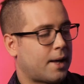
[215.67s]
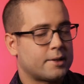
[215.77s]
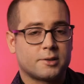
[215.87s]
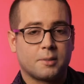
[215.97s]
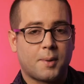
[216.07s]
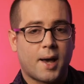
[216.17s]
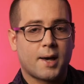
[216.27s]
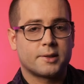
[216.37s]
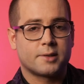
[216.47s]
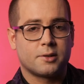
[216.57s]
plastic
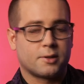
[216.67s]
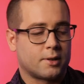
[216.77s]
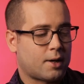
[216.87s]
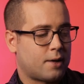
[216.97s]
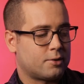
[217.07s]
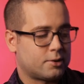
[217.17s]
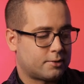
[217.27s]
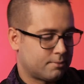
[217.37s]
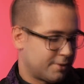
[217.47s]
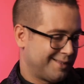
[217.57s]
bags that you can kind of
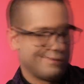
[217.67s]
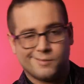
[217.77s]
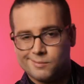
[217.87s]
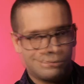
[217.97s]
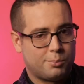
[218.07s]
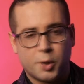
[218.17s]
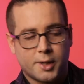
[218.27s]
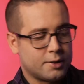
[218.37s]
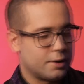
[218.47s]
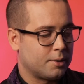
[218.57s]
just put
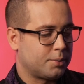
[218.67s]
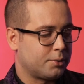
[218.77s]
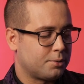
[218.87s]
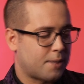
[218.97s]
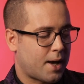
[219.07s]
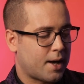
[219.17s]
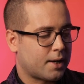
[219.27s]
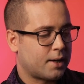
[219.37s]
in your balloon bag.